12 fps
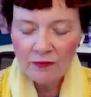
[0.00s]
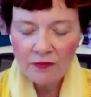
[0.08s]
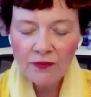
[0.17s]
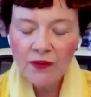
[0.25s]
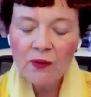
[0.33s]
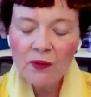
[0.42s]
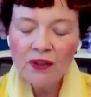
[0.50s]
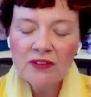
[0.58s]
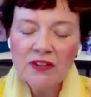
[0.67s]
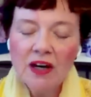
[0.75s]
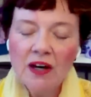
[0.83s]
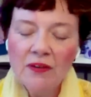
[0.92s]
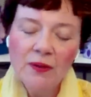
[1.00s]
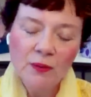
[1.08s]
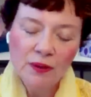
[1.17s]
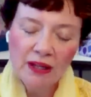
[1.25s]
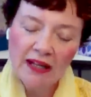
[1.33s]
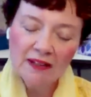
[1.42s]
and focus on the
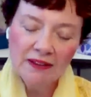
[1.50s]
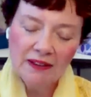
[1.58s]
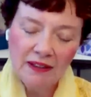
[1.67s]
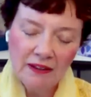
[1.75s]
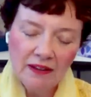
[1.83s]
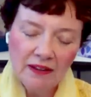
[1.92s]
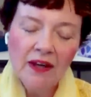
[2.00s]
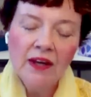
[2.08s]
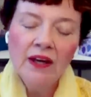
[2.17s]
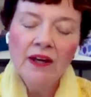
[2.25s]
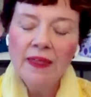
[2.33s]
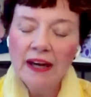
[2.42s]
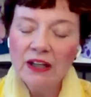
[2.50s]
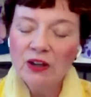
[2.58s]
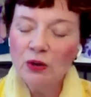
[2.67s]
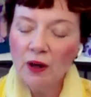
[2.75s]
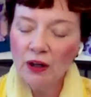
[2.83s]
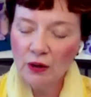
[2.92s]
reality that
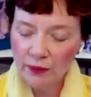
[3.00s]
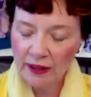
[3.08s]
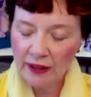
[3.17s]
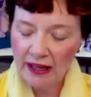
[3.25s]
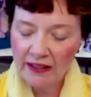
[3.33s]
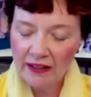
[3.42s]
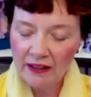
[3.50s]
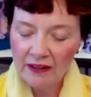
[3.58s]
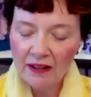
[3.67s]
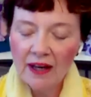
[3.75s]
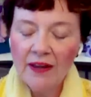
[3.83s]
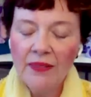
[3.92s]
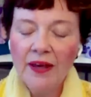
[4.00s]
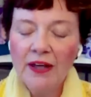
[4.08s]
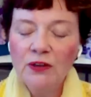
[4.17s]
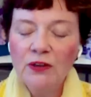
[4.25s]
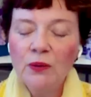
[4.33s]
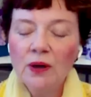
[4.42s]
you are creating
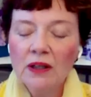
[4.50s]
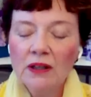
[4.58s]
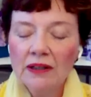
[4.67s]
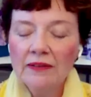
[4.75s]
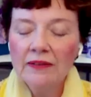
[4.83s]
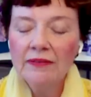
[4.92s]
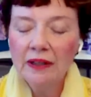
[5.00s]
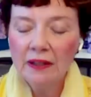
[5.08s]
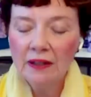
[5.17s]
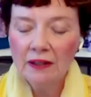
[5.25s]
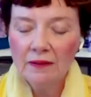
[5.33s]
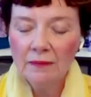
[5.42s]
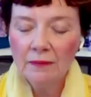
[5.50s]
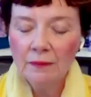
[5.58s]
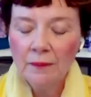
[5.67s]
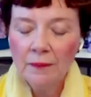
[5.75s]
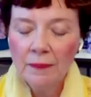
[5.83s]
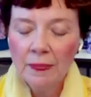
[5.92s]
and that you are living in.
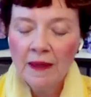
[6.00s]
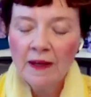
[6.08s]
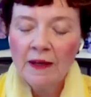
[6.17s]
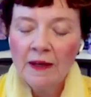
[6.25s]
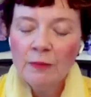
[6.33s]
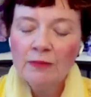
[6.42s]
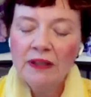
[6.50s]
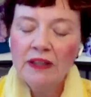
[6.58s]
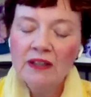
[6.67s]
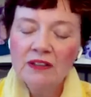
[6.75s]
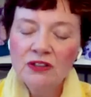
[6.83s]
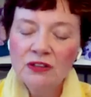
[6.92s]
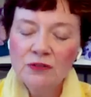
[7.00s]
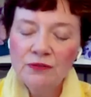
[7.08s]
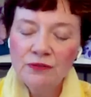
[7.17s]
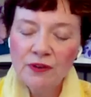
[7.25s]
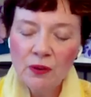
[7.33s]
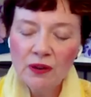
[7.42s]
Because
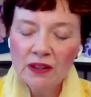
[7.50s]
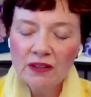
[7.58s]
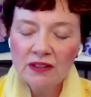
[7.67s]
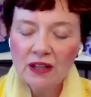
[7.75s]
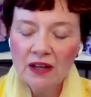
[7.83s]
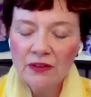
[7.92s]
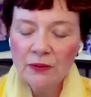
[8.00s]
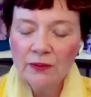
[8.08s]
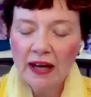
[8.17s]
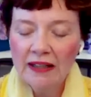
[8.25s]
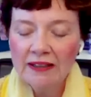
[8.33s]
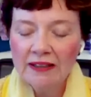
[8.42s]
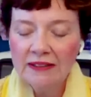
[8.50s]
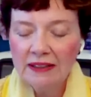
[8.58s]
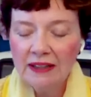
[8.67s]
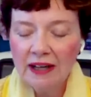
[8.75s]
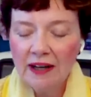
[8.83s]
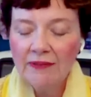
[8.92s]
to focus on the
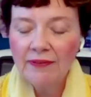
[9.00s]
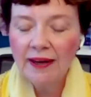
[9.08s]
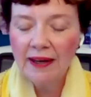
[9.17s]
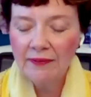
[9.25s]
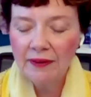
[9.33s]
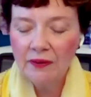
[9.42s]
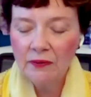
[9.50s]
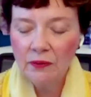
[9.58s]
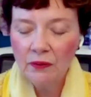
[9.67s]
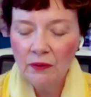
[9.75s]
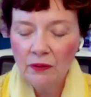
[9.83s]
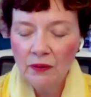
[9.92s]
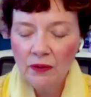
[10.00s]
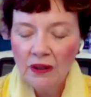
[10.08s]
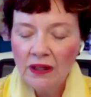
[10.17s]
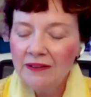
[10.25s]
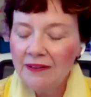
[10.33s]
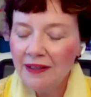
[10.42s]
reality of heaven,
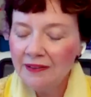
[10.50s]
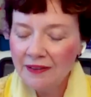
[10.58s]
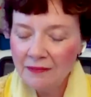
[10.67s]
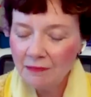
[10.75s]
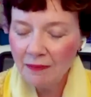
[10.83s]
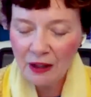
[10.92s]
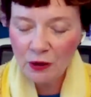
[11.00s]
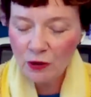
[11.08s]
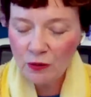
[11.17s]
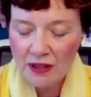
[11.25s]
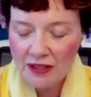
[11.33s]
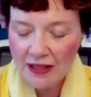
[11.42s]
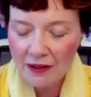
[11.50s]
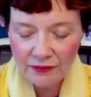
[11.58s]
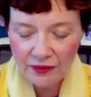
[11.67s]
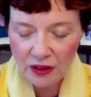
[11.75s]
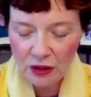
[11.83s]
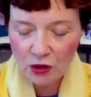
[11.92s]
it doesn't make you
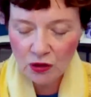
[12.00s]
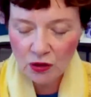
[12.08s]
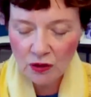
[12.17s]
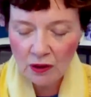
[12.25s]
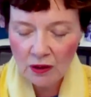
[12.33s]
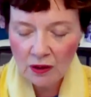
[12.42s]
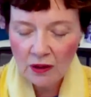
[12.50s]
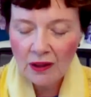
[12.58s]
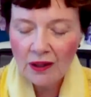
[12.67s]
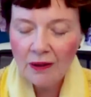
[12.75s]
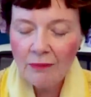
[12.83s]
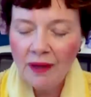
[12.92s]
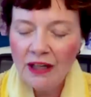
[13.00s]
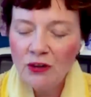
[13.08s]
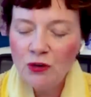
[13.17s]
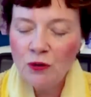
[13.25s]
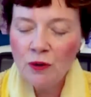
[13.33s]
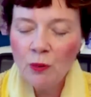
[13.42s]
selfish, it
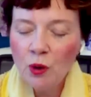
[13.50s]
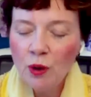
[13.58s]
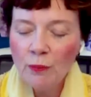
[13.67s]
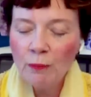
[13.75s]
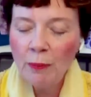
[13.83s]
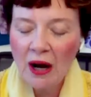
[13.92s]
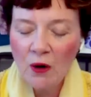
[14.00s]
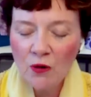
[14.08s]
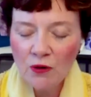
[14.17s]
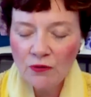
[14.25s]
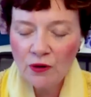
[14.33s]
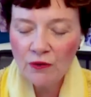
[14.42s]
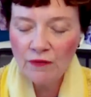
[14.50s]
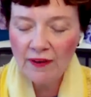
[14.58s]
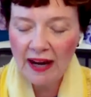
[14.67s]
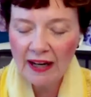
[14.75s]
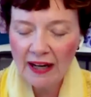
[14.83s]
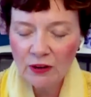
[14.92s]
makes you a more
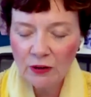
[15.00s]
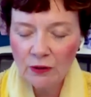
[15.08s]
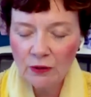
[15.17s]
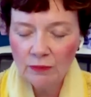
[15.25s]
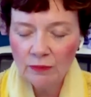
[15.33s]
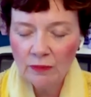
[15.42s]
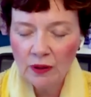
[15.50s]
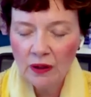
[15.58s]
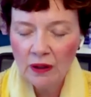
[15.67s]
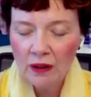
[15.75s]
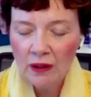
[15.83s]
powerful vacuum